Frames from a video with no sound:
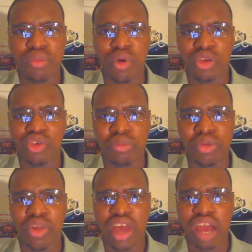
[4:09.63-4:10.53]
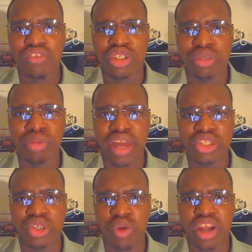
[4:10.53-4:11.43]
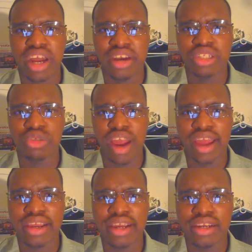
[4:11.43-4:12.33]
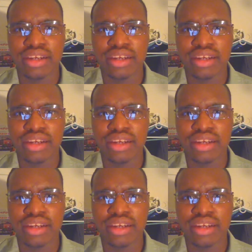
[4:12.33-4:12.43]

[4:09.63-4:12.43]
more grip you'll have as you blast your way down the track.